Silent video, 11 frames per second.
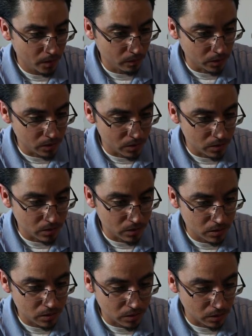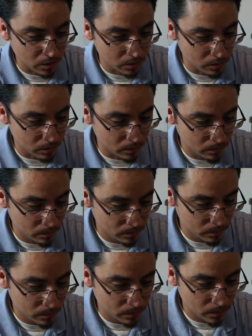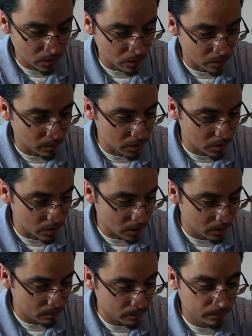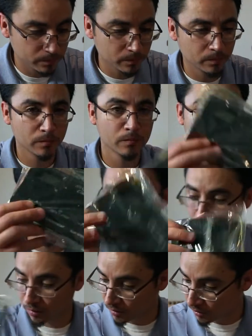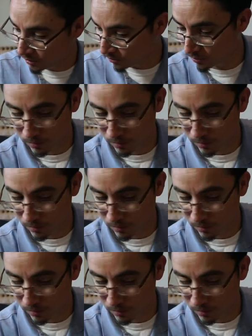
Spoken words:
What is this? Another thermostat, yard sale.